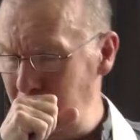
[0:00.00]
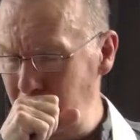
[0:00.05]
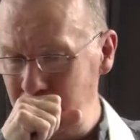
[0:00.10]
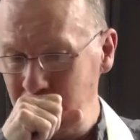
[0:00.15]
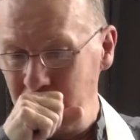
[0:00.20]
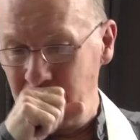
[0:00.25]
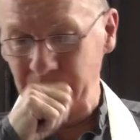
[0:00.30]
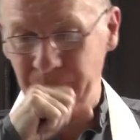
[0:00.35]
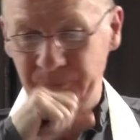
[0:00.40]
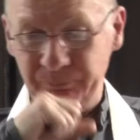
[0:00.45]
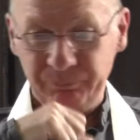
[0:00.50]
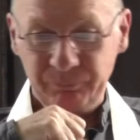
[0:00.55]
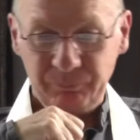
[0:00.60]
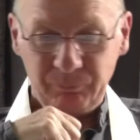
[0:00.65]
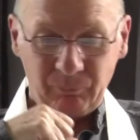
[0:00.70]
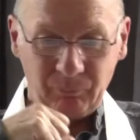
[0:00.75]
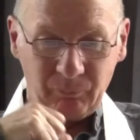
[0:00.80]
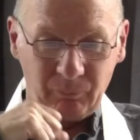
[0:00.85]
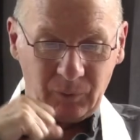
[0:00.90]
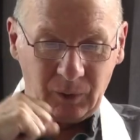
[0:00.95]
and
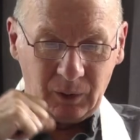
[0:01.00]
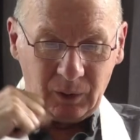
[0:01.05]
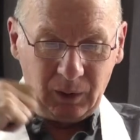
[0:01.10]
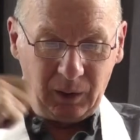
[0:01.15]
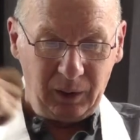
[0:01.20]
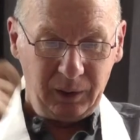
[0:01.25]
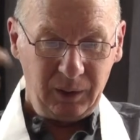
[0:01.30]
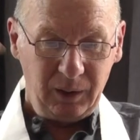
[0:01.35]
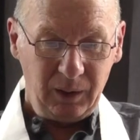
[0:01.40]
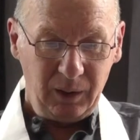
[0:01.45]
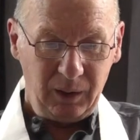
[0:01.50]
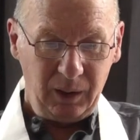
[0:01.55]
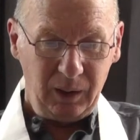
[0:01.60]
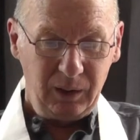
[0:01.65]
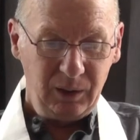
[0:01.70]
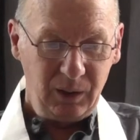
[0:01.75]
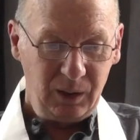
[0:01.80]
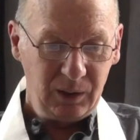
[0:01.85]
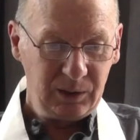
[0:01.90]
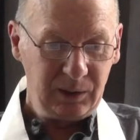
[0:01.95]

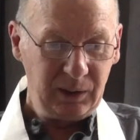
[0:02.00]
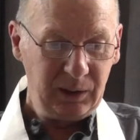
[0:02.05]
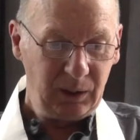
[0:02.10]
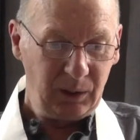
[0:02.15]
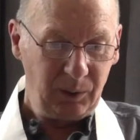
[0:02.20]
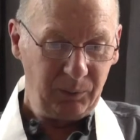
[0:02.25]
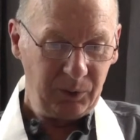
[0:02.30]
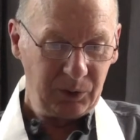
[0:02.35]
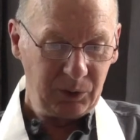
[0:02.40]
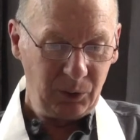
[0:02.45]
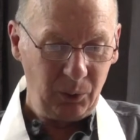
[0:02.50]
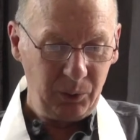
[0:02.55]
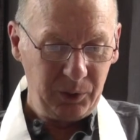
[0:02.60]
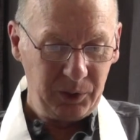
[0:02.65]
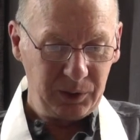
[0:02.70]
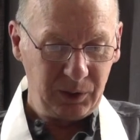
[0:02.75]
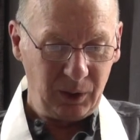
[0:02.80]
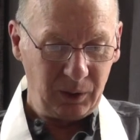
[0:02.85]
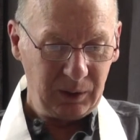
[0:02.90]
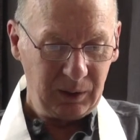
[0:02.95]
in his leading of his
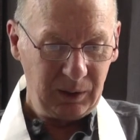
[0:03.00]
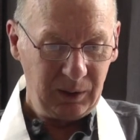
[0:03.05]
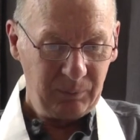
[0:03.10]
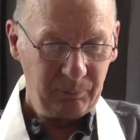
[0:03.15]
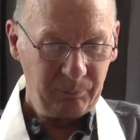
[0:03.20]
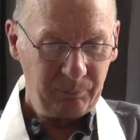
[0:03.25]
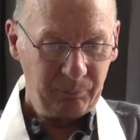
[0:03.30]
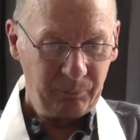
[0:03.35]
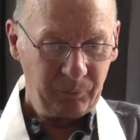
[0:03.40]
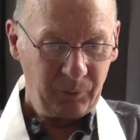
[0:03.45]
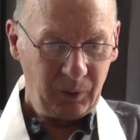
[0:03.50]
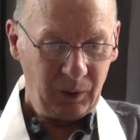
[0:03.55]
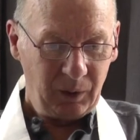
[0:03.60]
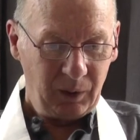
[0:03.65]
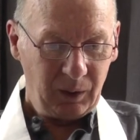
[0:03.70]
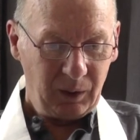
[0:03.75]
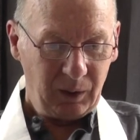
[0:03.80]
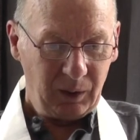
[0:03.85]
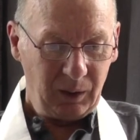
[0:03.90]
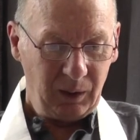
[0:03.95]
own study,
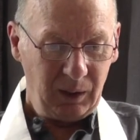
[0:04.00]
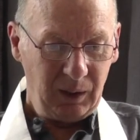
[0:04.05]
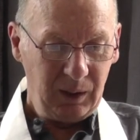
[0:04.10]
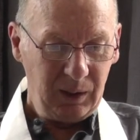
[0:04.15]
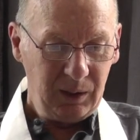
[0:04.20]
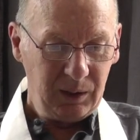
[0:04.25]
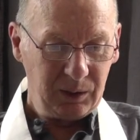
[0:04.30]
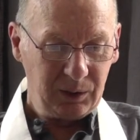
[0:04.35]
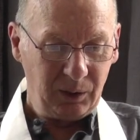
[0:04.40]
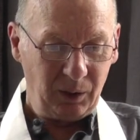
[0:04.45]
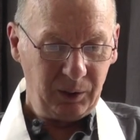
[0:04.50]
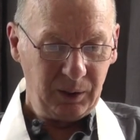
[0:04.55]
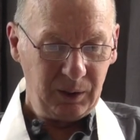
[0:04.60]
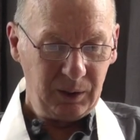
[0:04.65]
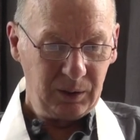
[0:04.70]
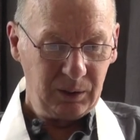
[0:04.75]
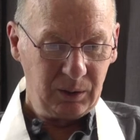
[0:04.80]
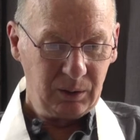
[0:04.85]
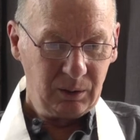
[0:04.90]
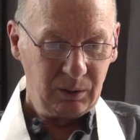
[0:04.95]
he
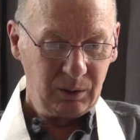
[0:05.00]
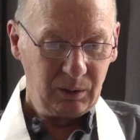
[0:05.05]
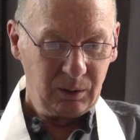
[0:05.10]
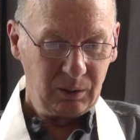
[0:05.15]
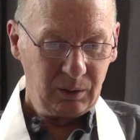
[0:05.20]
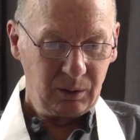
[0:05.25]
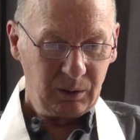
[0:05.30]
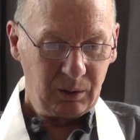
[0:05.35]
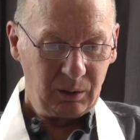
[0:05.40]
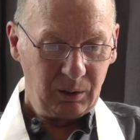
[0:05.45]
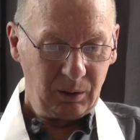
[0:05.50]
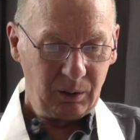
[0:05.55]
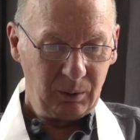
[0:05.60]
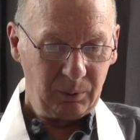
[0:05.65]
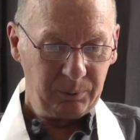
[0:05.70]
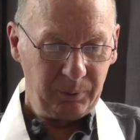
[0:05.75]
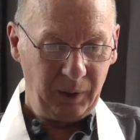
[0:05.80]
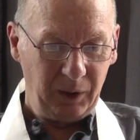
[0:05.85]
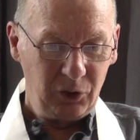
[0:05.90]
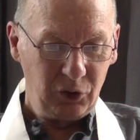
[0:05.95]
studied
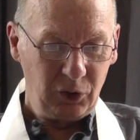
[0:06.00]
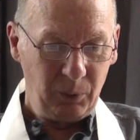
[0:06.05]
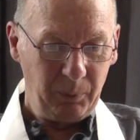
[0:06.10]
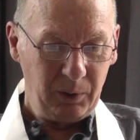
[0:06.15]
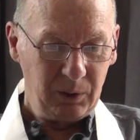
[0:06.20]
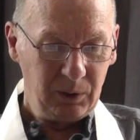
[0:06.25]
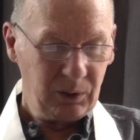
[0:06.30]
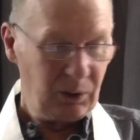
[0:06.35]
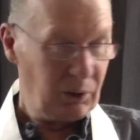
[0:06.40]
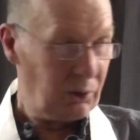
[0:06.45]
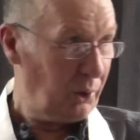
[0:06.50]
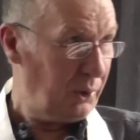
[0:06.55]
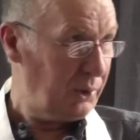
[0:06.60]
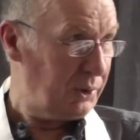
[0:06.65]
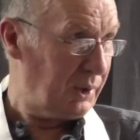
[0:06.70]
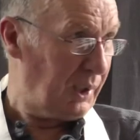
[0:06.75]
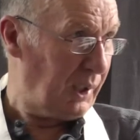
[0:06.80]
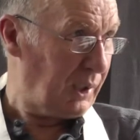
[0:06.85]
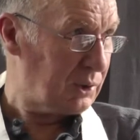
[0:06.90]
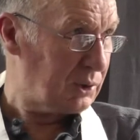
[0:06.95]
uh, friendship in the
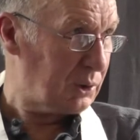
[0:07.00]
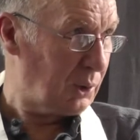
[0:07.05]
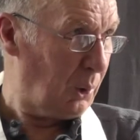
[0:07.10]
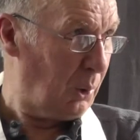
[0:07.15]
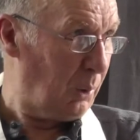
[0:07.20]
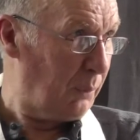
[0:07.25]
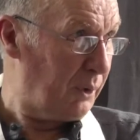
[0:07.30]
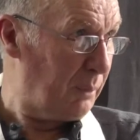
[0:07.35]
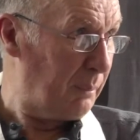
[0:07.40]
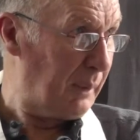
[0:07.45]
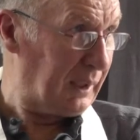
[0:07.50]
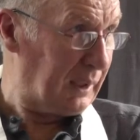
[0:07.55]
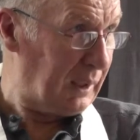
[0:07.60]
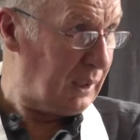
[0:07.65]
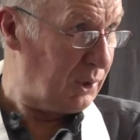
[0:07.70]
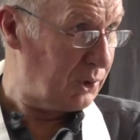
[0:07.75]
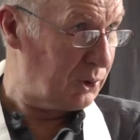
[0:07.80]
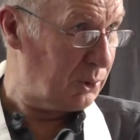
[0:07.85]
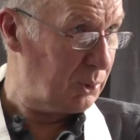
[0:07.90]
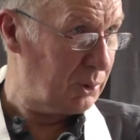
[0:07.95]
context of the
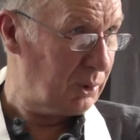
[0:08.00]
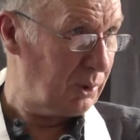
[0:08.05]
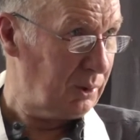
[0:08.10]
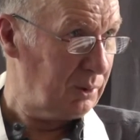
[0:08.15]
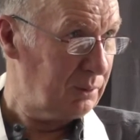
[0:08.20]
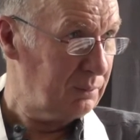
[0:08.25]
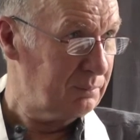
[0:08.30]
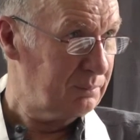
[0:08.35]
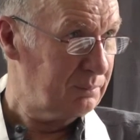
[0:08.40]
Meghiya Sutta.